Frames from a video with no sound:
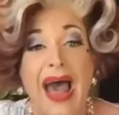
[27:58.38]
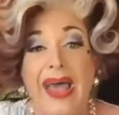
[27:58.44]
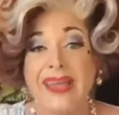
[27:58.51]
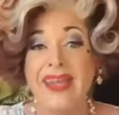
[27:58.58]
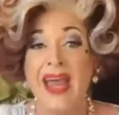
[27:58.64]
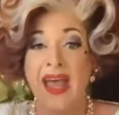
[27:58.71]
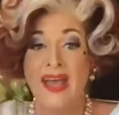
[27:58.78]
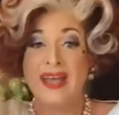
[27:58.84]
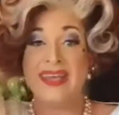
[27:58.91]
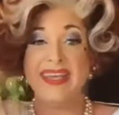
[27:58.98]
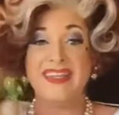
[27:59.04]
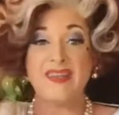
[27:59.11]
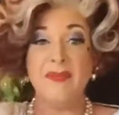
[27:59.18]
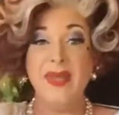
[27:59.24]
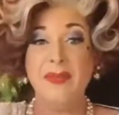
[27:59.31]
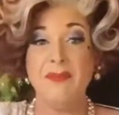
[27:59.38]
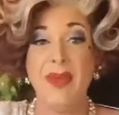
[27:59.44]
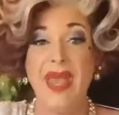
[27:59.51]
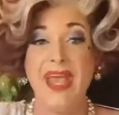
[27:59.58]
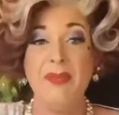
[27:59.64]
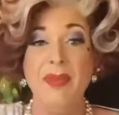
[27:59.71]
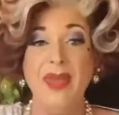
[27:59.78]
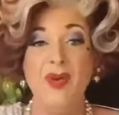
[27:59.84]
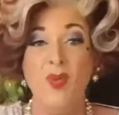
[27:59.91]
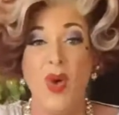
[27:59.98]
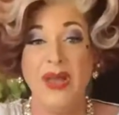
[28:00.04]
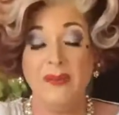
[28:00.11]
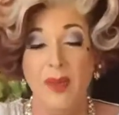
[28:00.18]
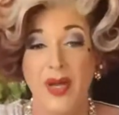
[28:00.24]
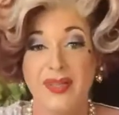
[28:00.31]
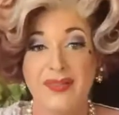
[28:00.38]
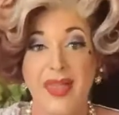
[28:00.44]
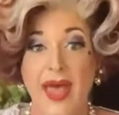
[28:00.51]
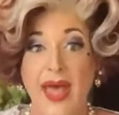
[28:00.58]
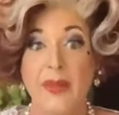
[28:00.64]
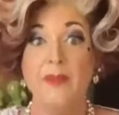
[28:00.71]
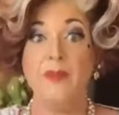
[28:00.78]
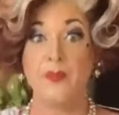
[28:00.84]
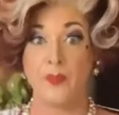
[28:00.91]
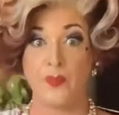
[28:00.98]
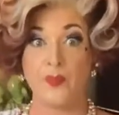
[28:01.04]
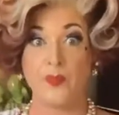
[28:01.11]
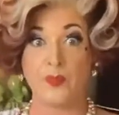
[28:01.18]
sign. Hit me, baby, one more time.